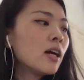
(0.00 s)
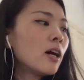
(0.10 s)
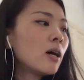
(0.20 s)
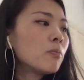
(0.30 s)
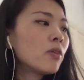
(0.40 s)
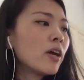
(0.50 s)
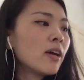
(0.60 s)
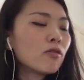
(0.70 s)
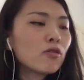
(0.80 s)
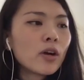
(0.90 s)
um,
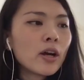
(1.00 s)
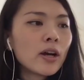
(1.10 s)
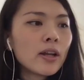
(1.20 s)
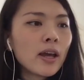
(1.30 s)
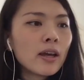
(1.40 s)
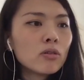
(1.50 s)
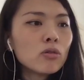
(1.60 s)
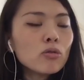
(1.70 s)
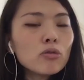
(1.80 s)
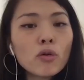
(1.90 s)
and uh, and
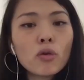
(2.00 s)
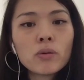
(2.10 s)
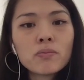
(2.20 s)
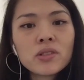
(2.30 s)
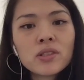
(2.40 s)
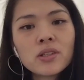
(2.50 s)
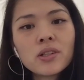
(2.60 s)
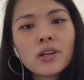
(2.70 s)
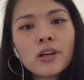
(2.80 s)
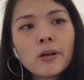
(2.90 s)
new forms
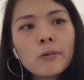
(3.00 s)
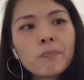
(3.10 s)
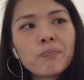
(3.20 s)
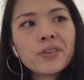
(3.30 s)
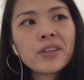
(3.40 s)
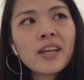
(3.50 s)
um,